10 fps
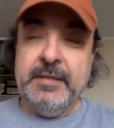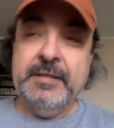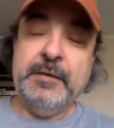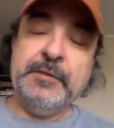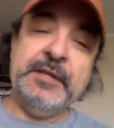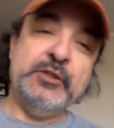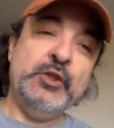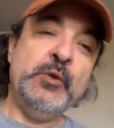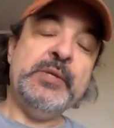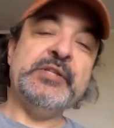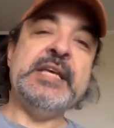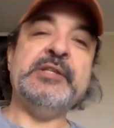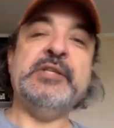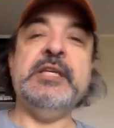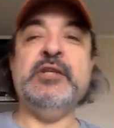The other thing too is
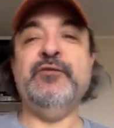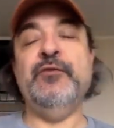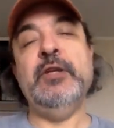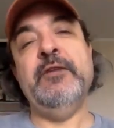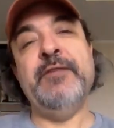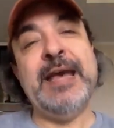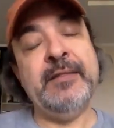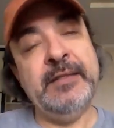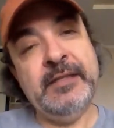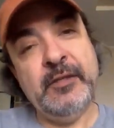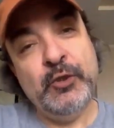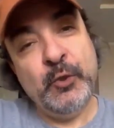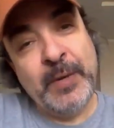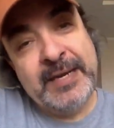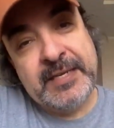that, see, it's full of ethnic
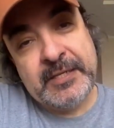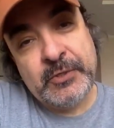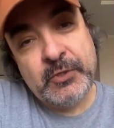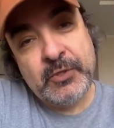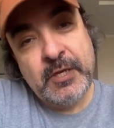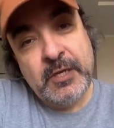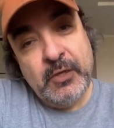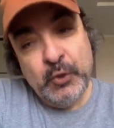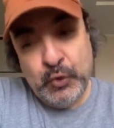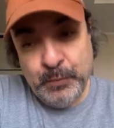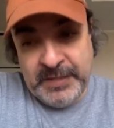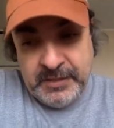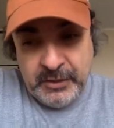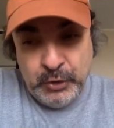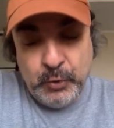Ukrainians who
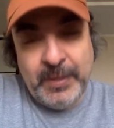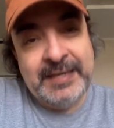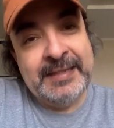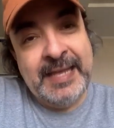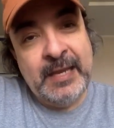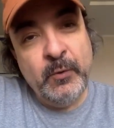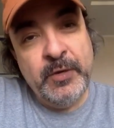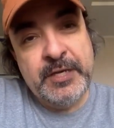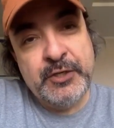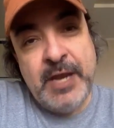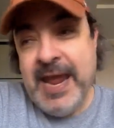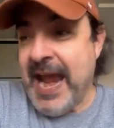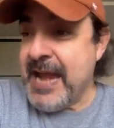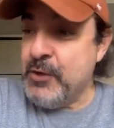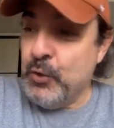speak the Ukrainian language
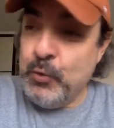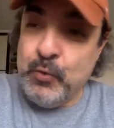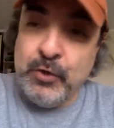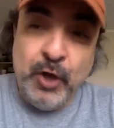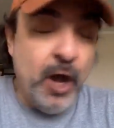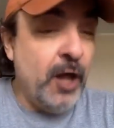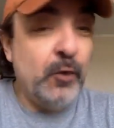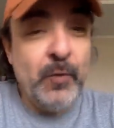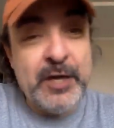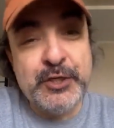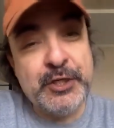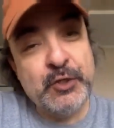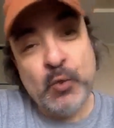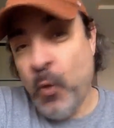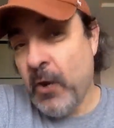and who call
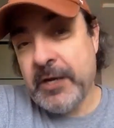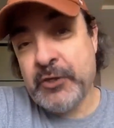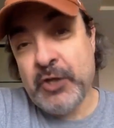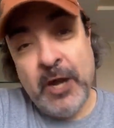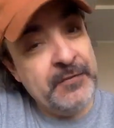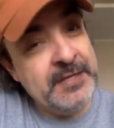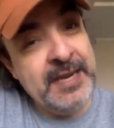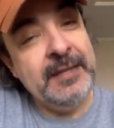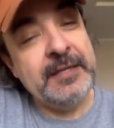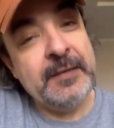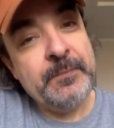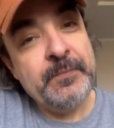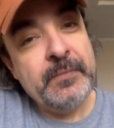Russians orcs on the daily.